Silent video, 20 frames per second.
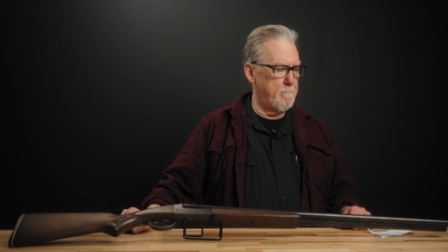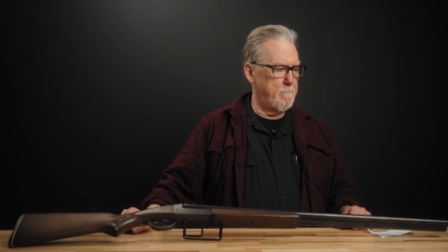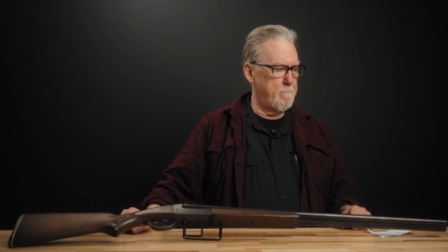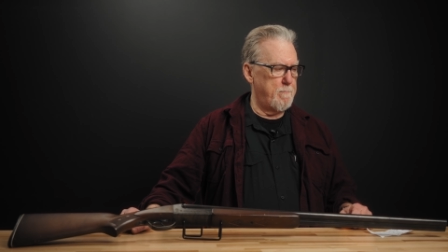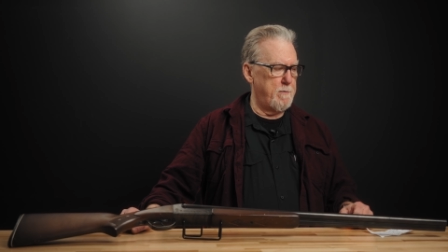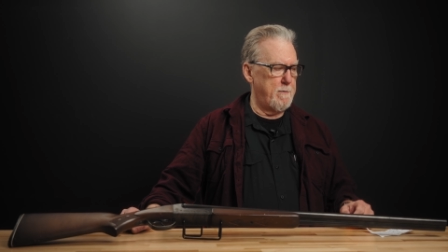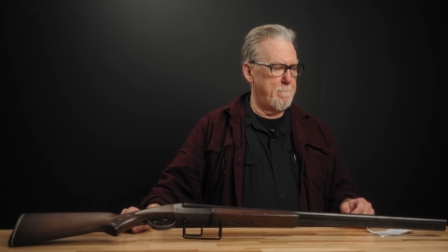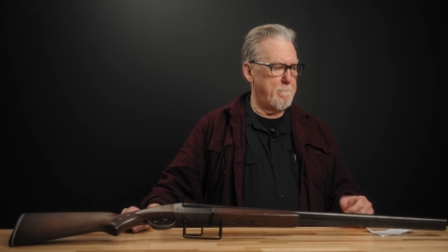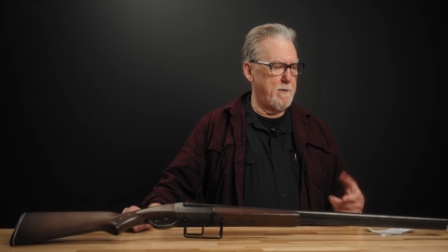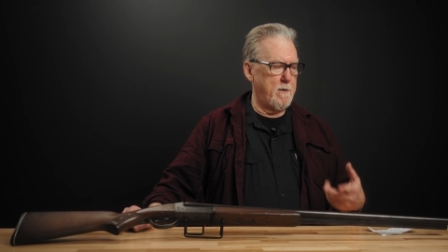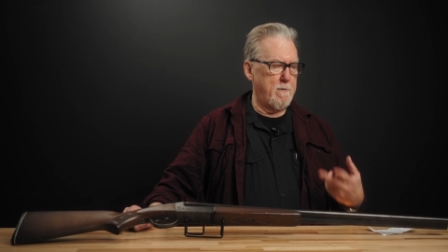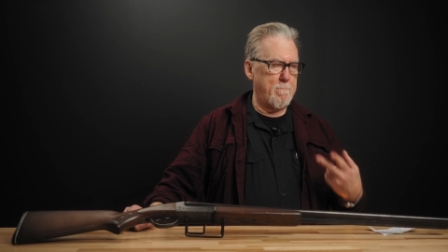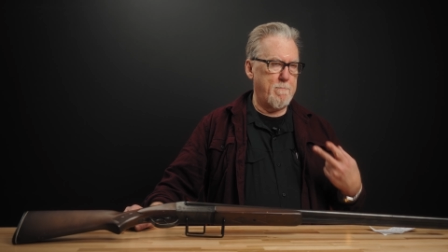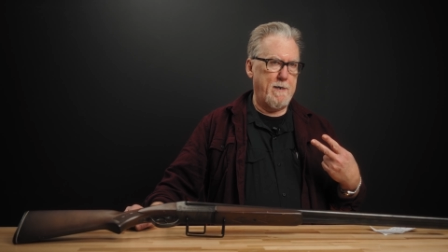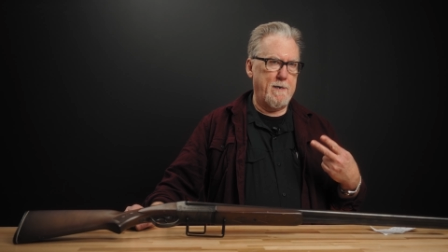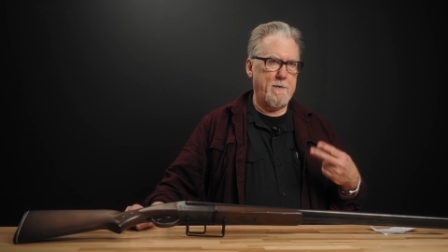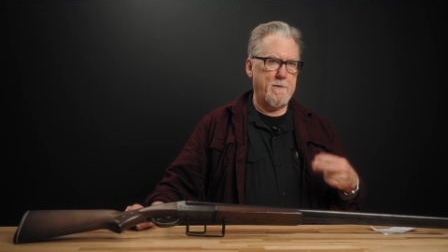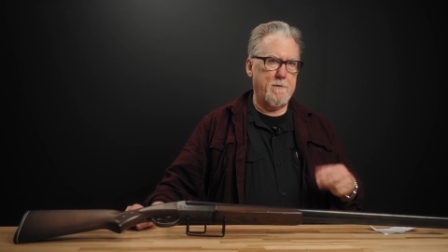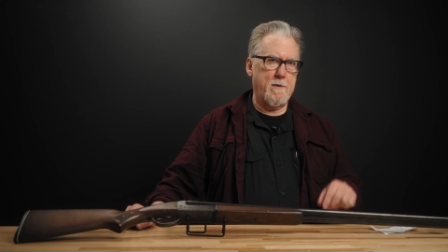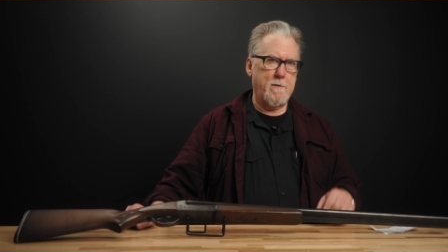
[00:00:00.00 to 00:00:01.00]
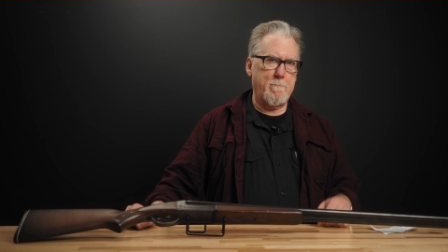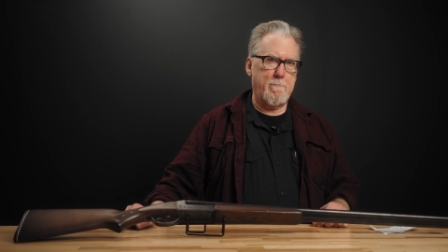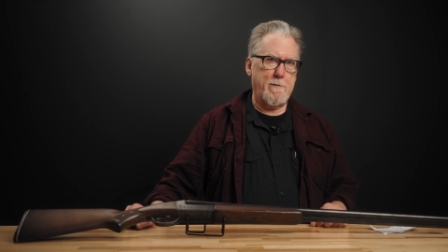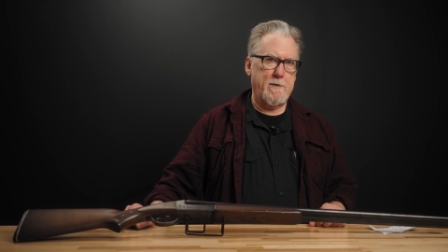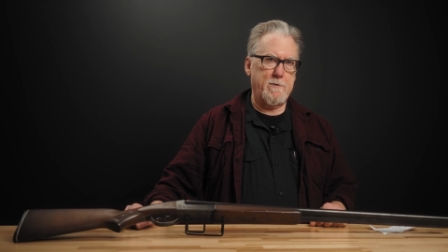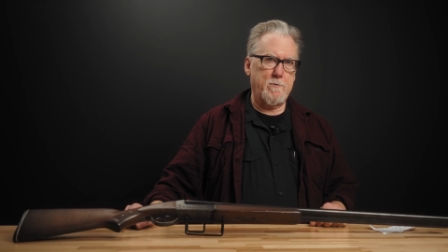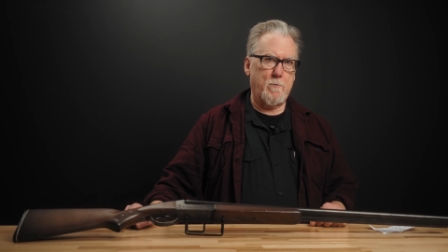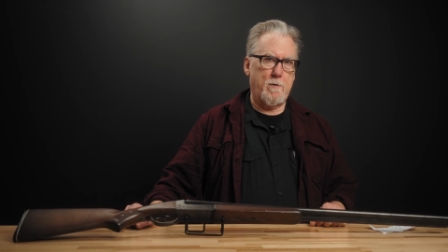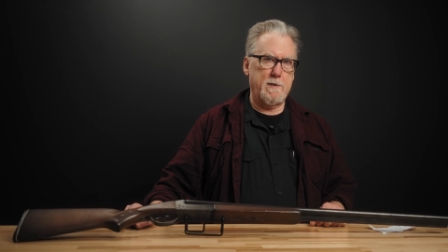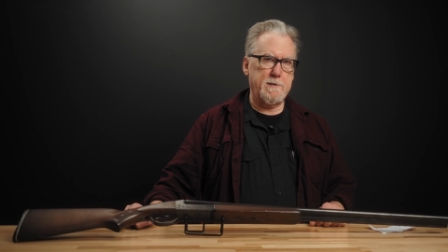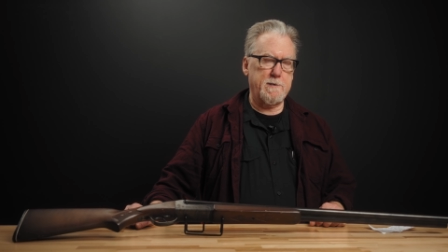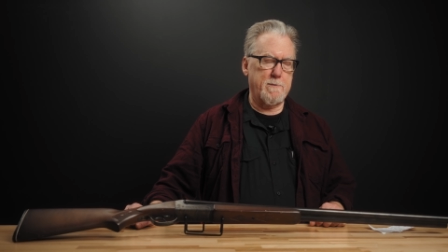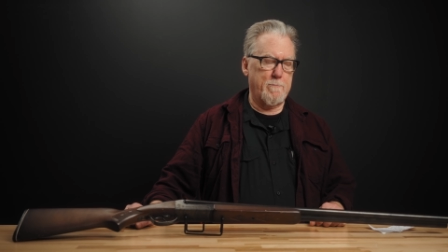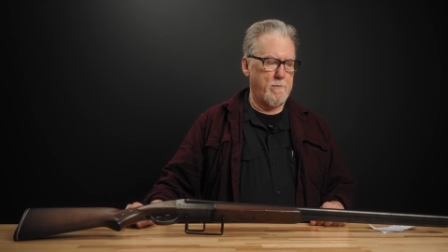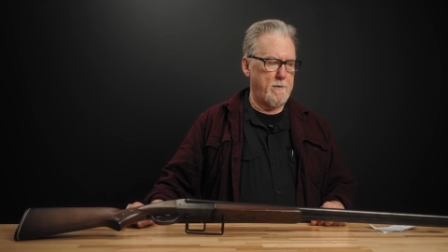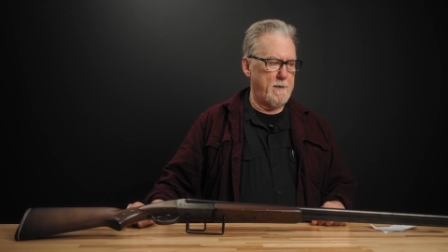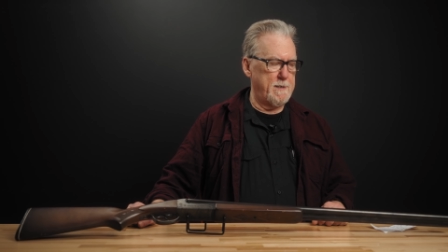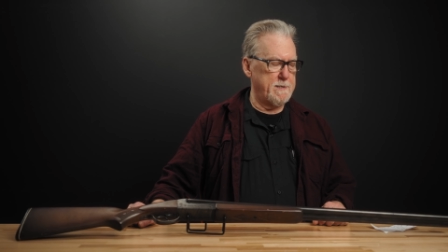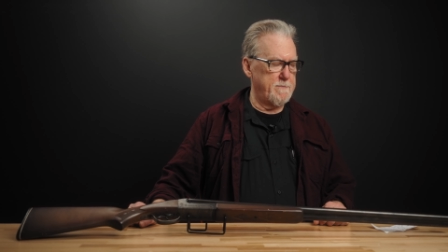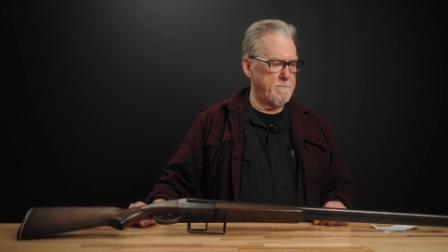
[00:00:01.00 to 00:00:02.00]
but bear in mind you're going to pay twice the
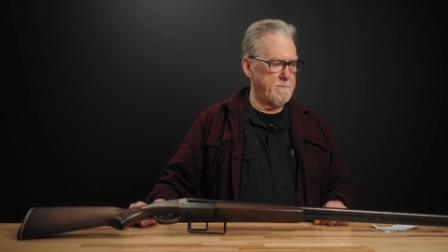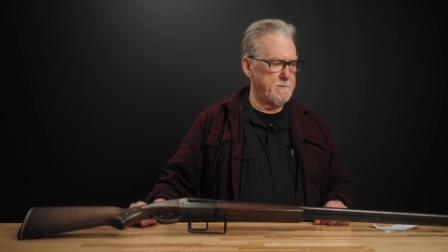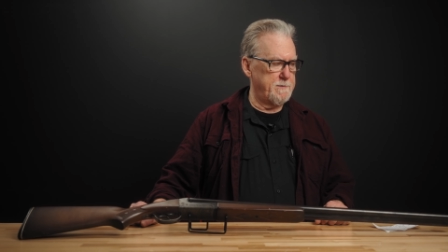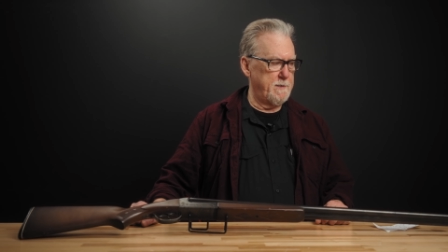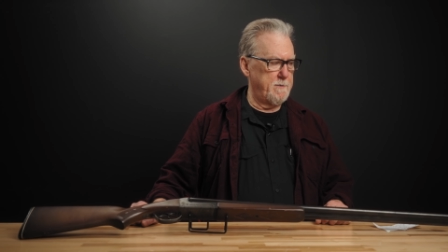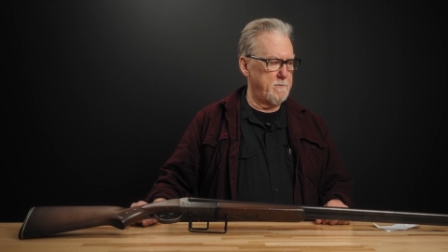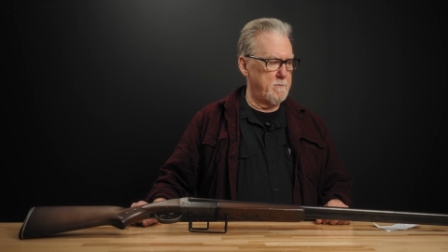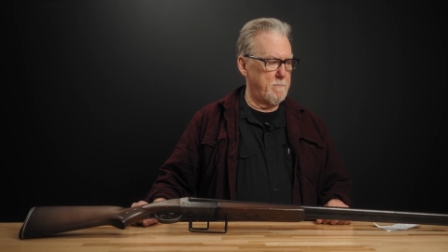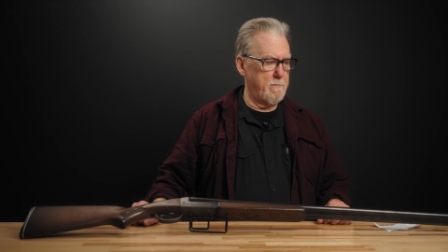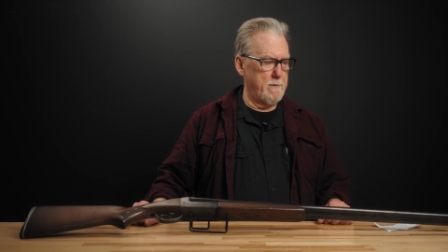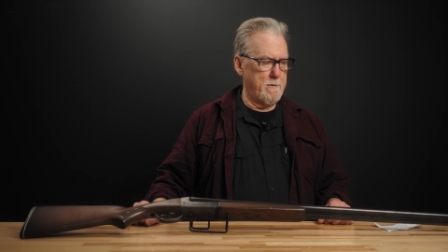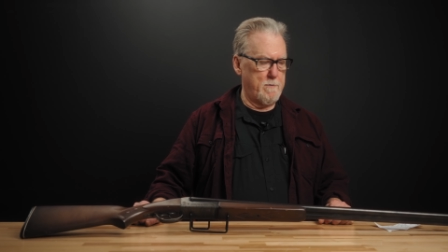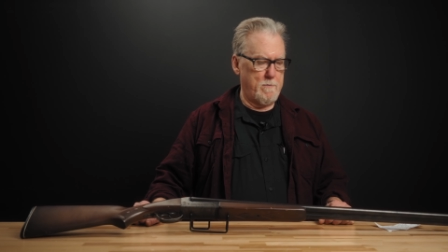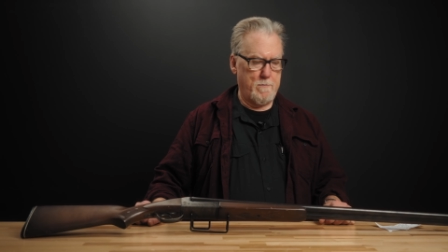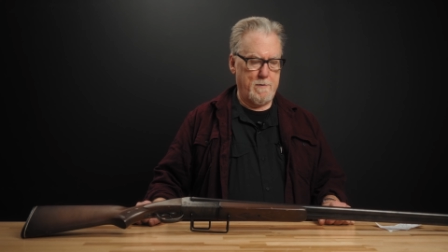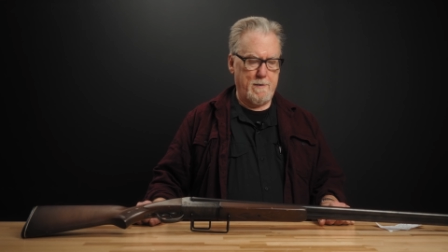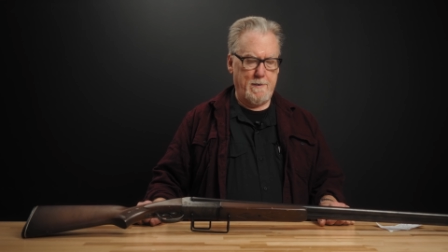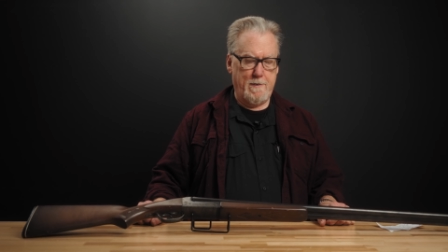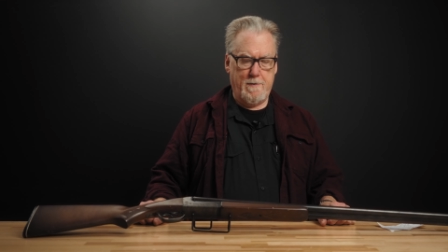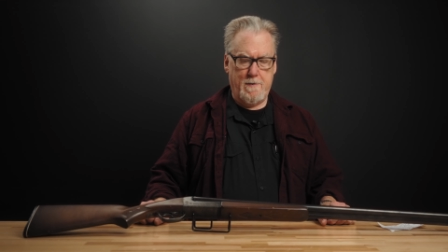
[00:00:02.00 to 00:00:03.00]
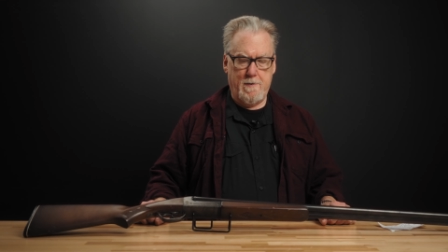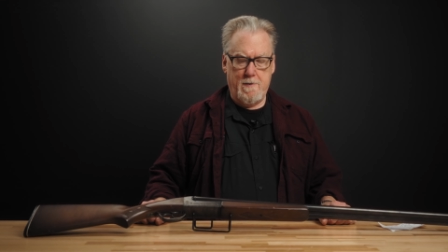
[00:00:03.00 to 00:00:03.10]
price of a single barrel, right?